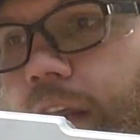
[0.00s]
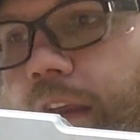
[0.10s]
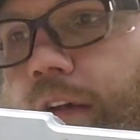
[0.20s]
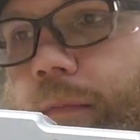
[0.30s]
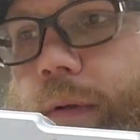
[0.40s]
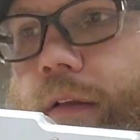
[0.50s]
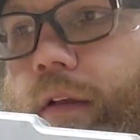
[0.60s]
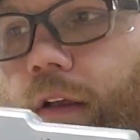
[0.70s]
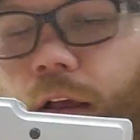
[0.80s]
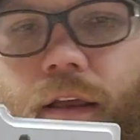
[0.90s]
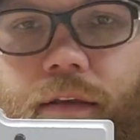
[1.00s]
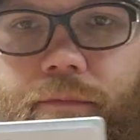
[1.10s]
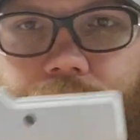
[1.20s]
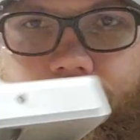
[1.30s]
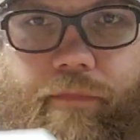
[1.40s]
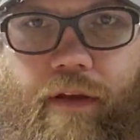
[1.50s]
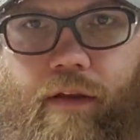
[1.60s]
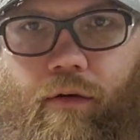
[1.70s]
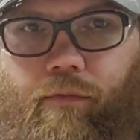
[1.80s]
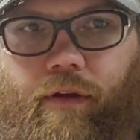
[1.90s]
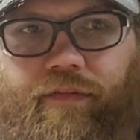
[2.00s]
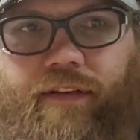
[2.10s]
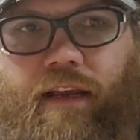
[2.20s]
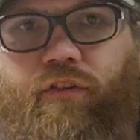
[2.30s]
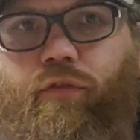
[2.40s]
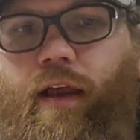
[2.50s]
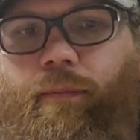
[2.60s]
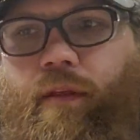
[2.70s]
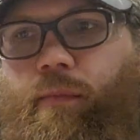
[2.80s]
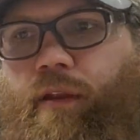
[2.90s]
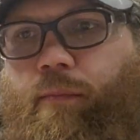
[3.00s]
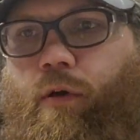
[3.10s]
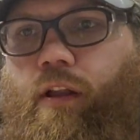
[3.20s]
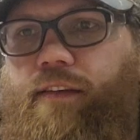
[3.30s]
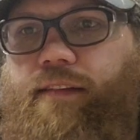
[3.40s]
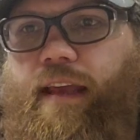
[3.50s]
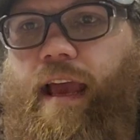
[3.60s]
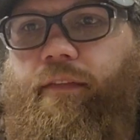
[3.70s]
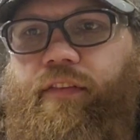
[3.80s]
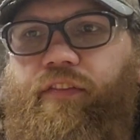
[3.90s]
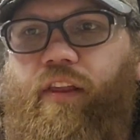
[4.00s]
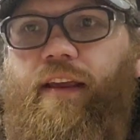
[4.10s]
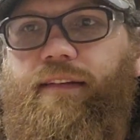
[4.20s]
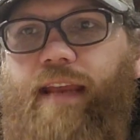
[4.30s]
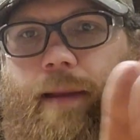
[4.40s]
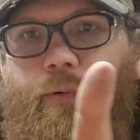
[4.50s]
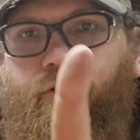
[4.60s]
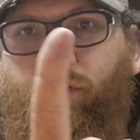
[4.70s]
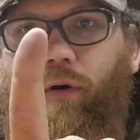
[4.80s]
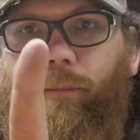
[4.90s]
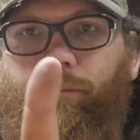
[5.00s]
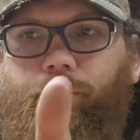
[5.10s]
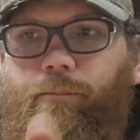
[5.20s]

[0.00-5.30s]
here, but if you take two 9mm bullets, they have a slight taper to them.